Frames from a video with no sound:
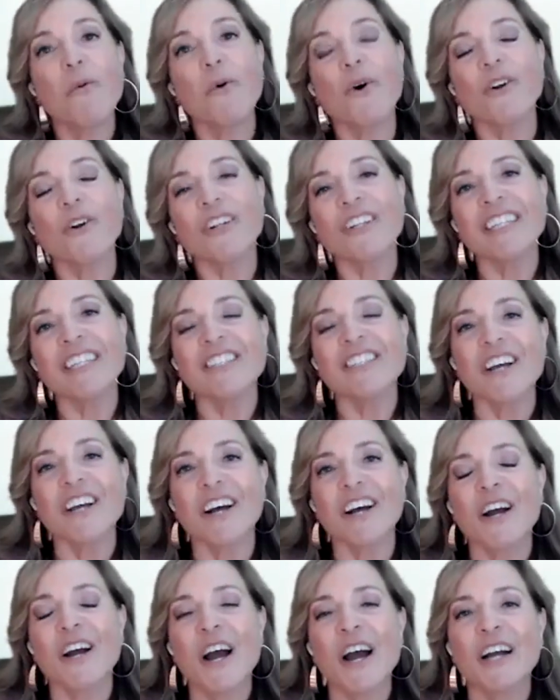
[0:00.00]
Well,
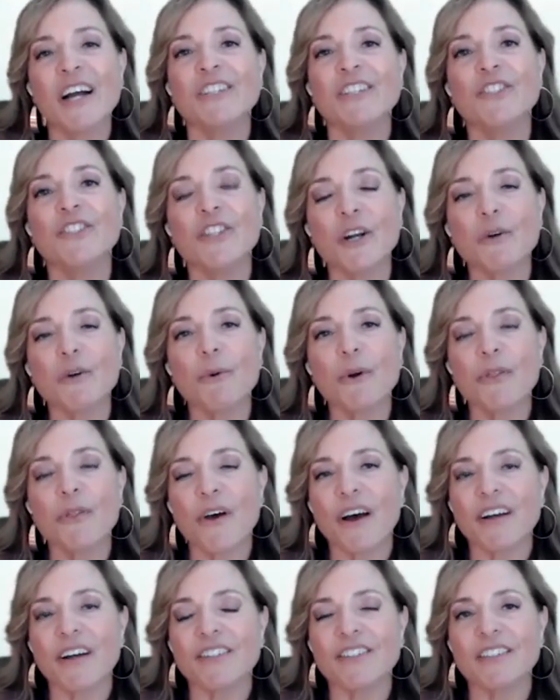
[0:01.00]
Lisa, share with
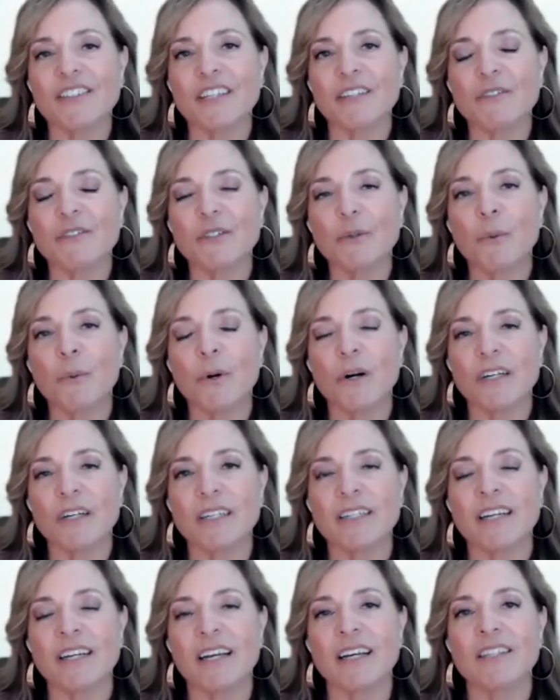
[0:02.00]
us, if you
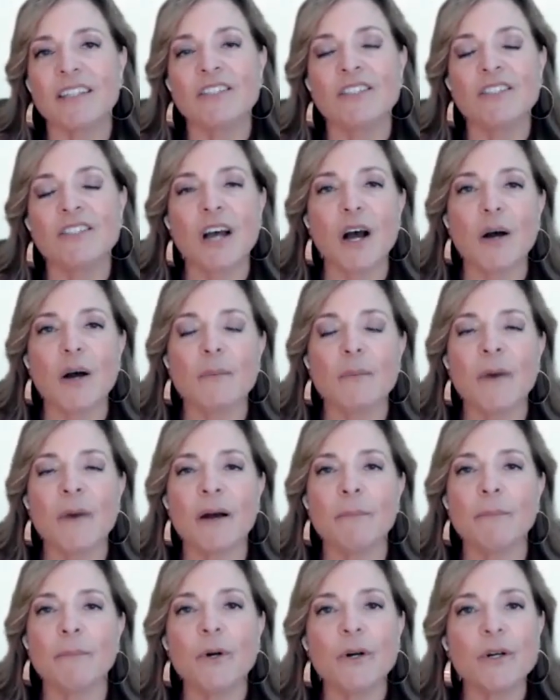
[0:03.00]
would, some
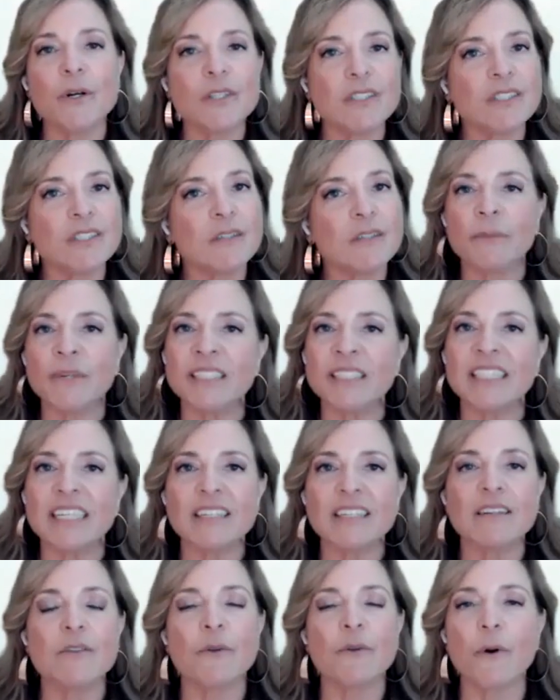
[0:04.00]
books. We
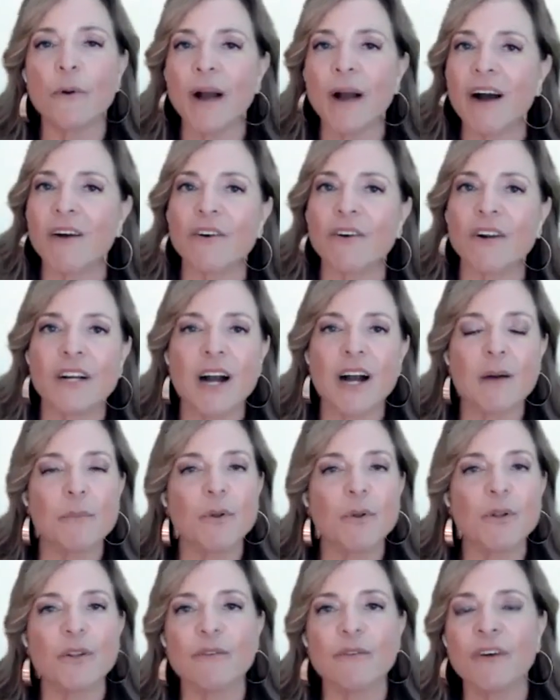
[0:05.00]
did throw out a
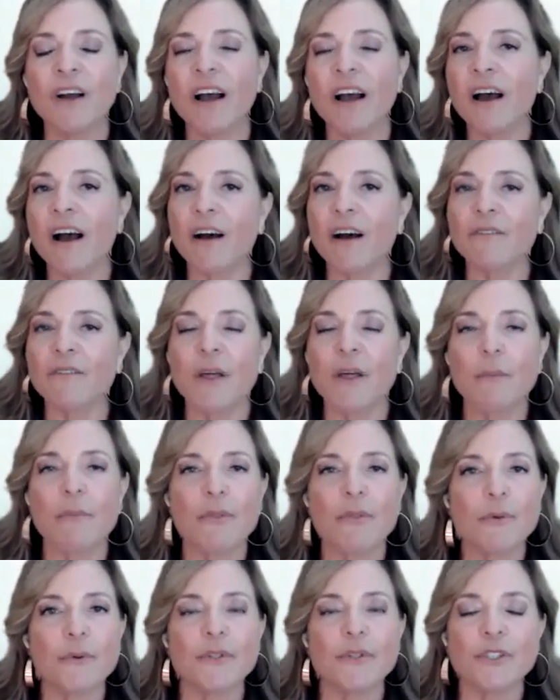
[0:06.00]
couple of them
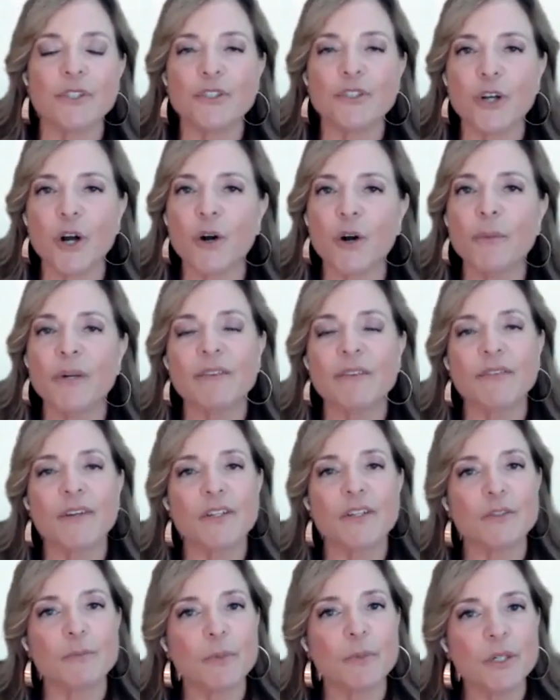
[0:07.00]
through the show, but if
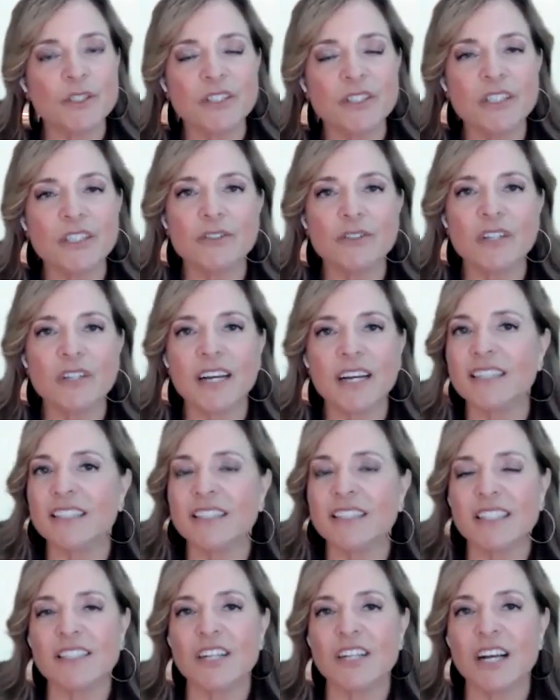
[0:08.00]
there's books that you'd like to
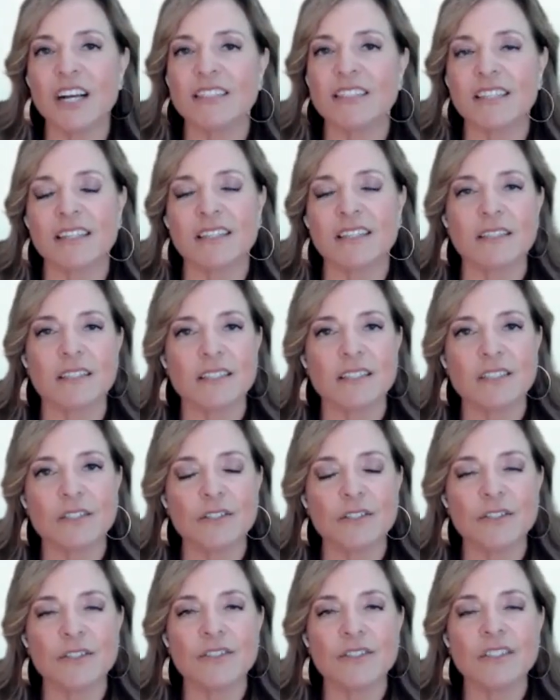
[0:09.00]
suggest that the
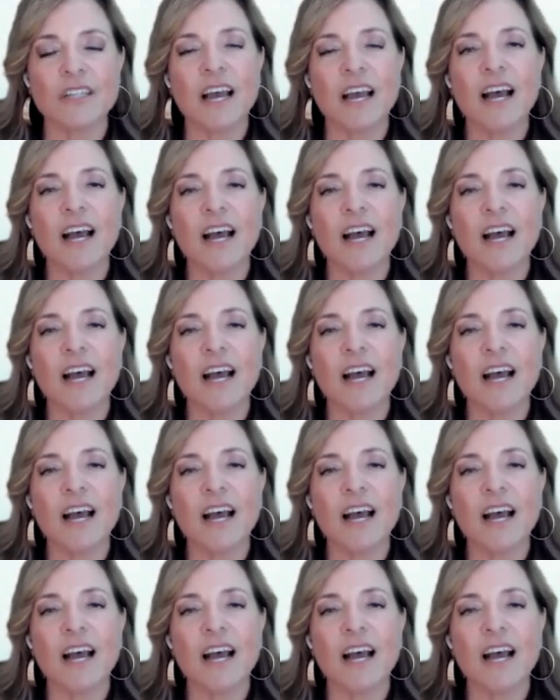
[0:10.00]
listeners